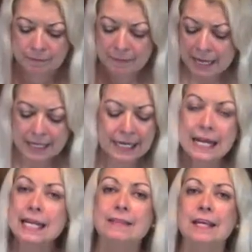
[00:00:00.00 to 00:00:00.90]
meat,
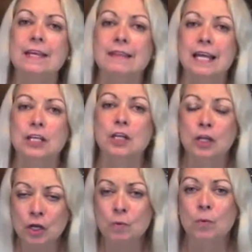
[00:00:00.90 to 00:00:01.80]
anything that
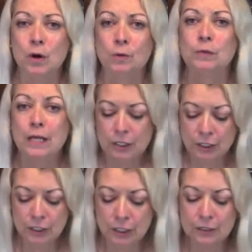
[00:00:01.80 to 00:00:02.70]
you want
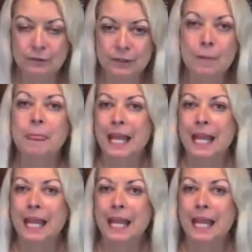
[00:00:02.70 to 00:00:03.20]
to use